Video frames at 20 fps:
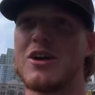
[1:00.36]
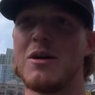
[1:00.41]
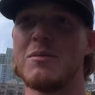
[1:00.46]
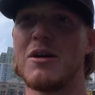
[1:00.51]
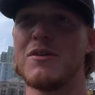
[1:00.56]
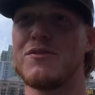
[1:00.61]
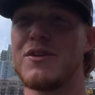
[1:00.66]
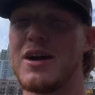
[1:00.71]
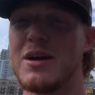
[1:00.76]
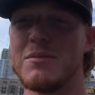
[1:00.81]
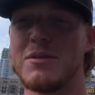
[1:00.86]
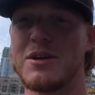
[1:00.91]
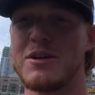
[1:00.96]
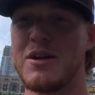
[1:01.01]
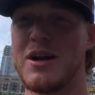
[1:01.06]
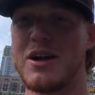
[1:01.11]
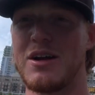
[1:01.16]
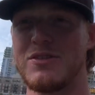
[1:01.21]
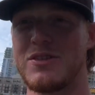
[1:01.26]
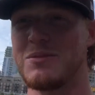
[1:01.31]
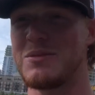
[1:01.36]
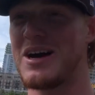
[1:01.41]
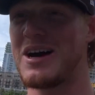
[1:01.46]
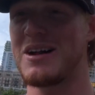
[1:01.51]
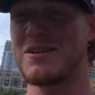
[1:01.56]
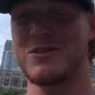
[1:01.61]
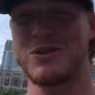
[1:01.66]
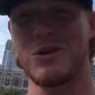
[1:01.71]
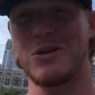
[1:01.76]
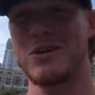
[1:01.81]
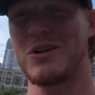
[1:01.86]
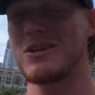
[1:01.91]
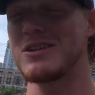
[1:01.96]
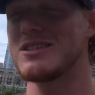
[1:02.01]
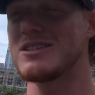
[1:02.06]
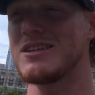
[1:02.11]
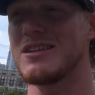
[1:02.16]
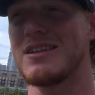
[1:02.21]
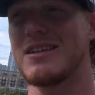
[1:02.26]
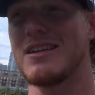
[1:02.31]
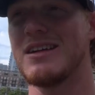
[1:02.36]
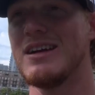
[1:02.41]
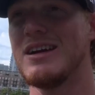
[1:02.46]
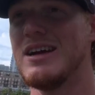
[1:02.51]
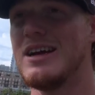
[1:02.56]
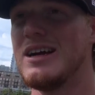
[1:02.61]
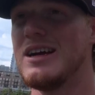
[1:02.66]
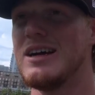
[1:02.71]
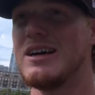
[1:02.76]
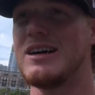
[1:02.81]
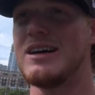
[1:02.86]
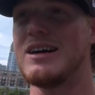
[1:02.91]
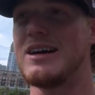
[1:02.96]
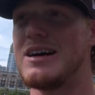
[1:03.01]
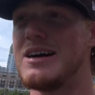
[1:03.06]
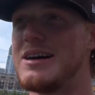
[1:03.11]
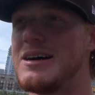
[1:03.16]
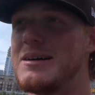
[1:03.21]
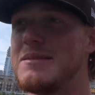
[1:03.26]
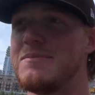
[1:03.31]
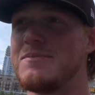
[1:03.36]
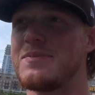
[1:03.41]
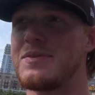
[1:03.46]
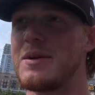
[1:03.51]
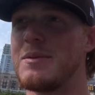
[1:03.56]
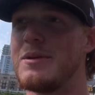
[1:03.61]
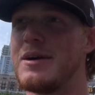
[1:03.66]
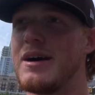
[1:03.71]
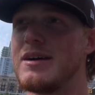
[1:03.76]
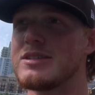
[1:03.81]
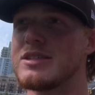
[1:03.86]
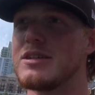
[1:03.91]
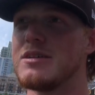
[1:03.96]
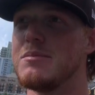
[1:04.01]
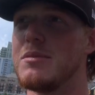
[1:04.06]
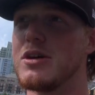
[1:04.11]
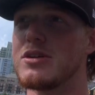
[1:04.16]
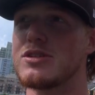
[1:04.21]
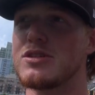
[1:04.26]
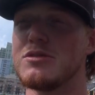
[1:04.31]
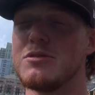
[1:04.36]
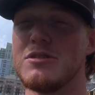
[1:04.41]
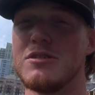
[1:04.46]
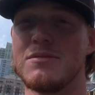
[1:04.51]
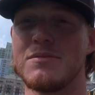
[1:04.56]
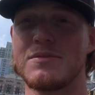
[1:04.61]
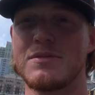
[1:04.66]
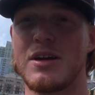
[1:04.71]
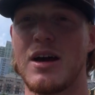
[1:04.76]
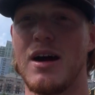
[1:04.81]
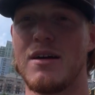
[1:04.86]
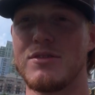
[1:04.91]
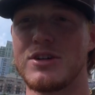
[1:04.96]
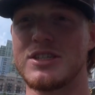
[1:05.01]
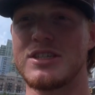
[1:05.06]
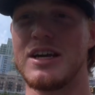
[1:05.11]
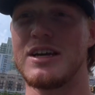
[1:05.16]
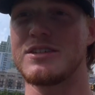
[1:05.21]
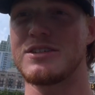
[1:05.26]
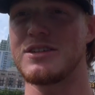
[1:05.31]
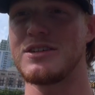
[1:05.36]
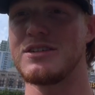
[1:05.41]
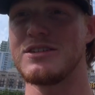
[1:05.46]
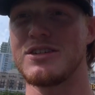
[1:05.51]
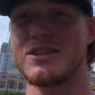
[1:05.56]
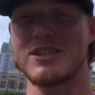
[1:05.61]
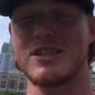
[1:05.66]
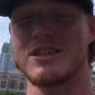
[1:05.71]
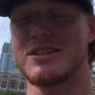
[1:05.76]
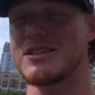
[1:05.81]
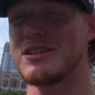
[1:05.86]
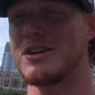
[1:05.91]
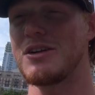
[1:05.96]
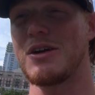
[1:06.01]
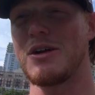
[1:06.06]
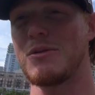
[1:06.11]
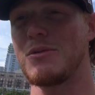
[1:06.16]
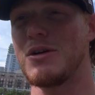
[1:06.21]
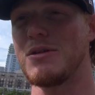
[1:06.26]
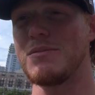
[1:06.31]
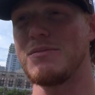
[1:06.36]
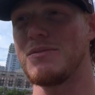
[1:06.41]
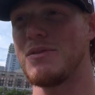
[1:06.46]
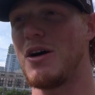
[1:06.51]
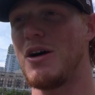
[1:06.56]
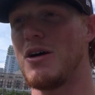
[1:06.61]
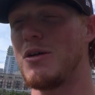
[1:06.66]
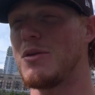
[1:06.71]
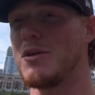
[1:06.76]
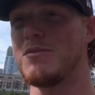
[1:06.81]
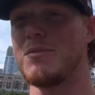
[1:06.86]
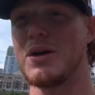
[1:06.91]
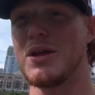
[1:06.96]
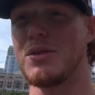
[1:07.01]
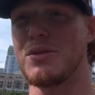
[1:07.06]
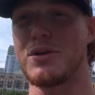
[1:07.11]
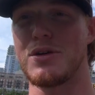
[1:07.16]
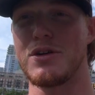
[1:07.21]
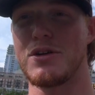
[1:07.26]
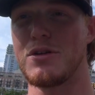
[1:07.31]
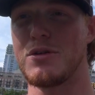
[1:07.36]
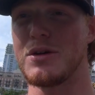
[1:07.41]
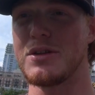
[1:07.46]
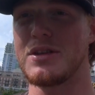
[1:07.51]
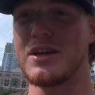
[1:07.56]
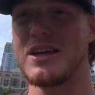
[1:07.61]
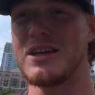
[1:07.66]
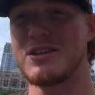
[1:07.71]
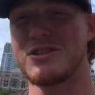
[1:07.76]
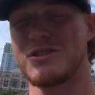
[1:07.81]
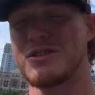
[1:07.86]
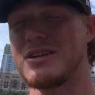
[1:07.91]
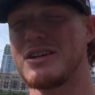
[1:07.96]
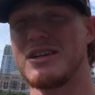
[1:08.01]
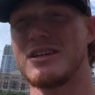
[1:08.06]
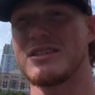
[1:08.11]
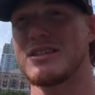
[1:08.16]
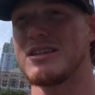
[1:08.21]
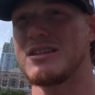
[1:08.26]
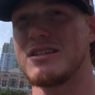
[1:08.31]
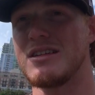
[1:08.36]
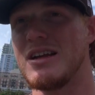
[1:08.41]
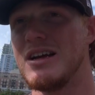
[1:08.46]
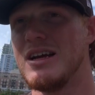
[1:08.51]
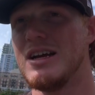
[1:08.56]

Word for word: call my family right off the bat, of course, and um, I mean that was an emotional conversation, just considering what all we've been through with the injuries and